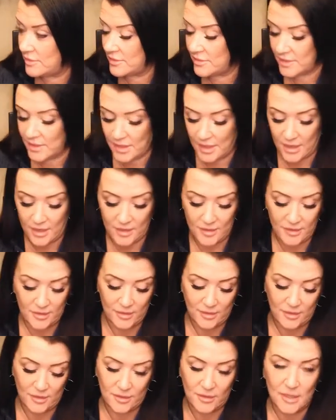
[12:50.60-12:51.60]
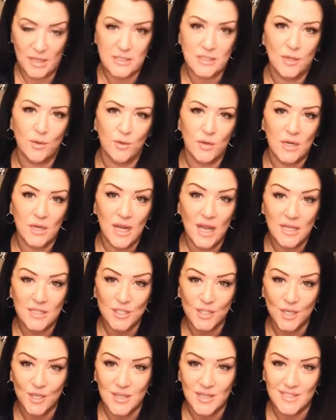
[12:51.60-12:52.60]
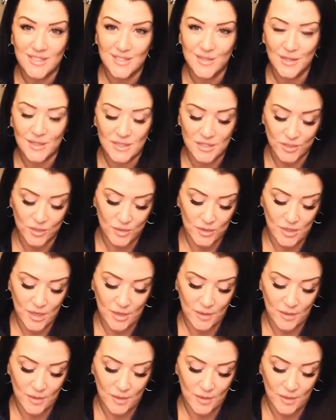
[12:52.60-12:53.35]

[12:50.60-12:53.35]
Okay, that's all we're gonna ask her. Let's see what's going on.